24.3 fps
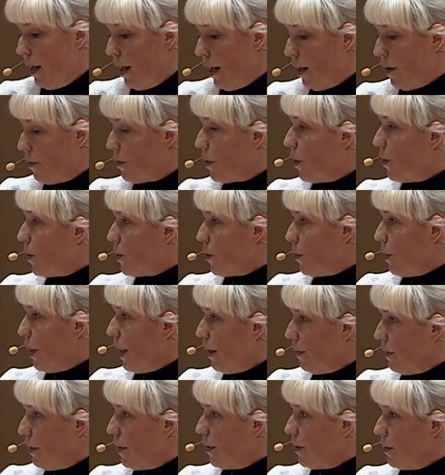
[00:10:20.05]
And of course, we
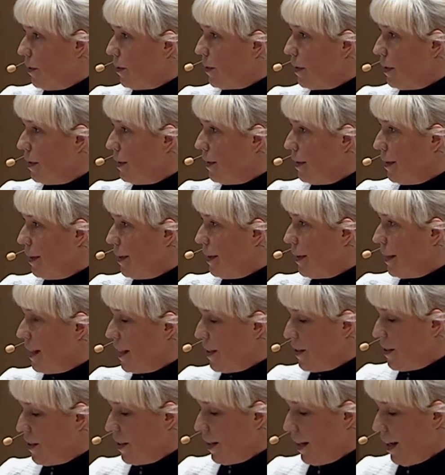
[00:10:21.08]
have our own
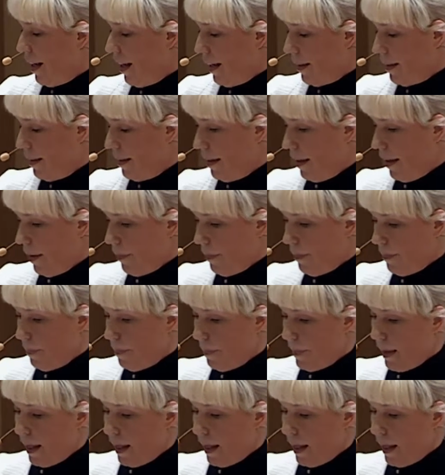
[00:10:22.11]
kitchen garden there.